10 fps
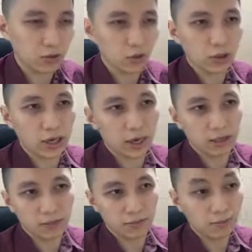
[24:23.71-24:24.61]
you
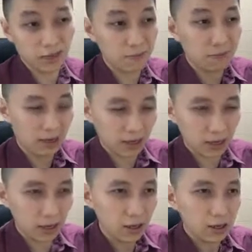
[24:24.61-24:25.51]
can make it
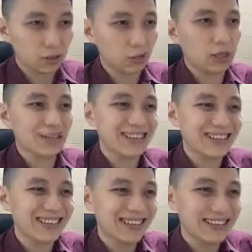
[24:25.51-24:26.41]
bigger, so that
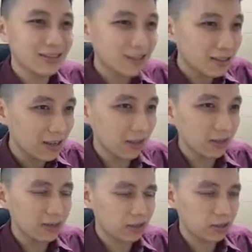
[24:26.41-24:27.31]
inside
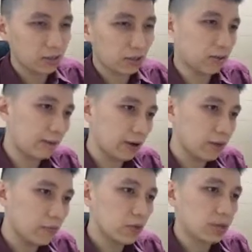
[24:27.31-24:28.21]
the reservoir,
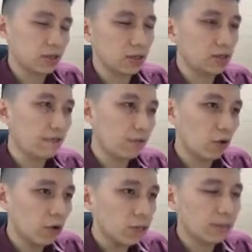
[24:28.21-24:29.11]
the
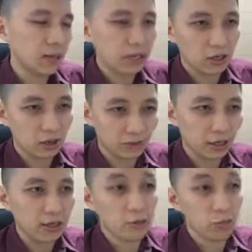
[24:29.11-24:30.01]
volume that it
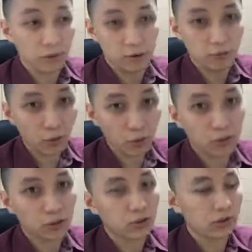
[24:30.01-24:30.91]
contains will be
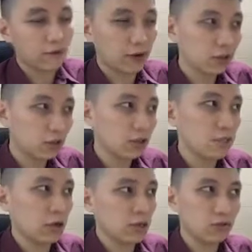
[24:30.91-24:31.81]
more. So eventually when